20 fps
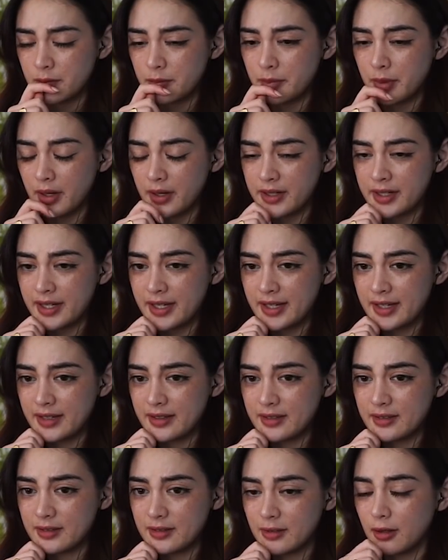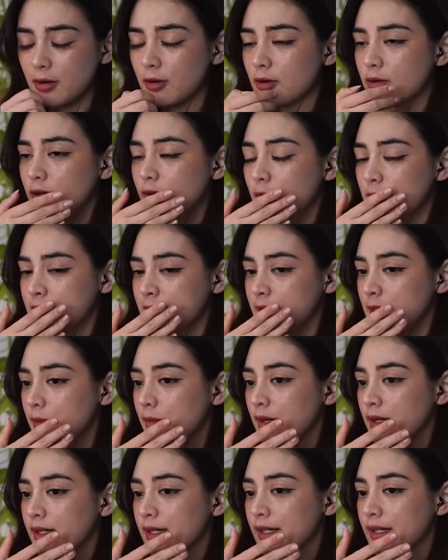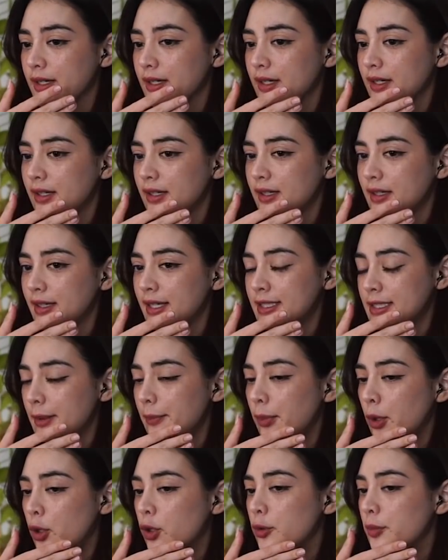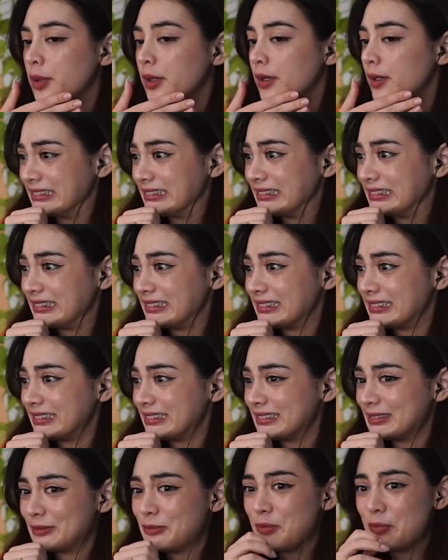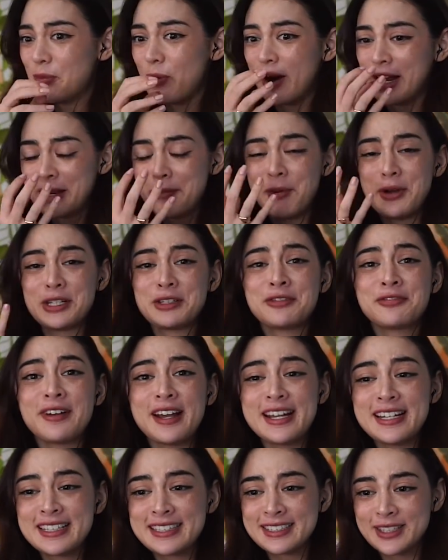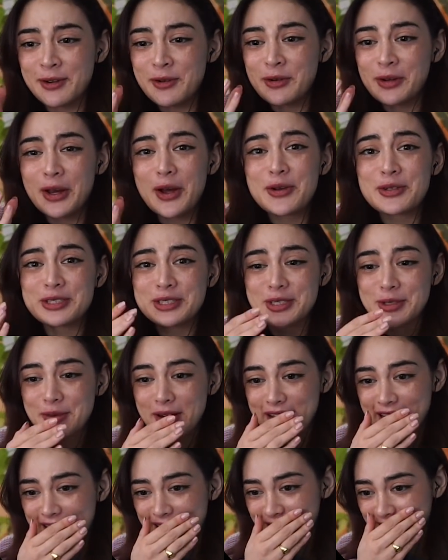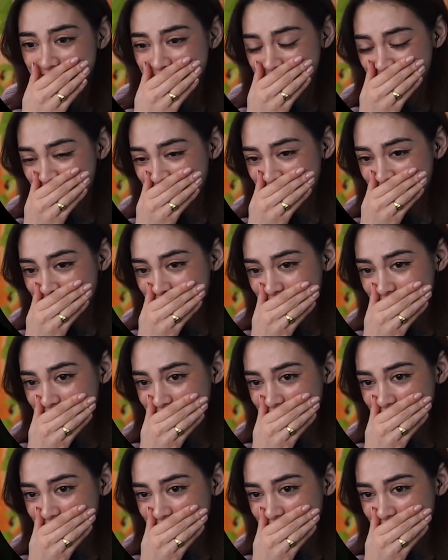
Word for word: bucket? Oh god, what's in the bucket? Is it poop? Why did he put his face so close to it? Vomit.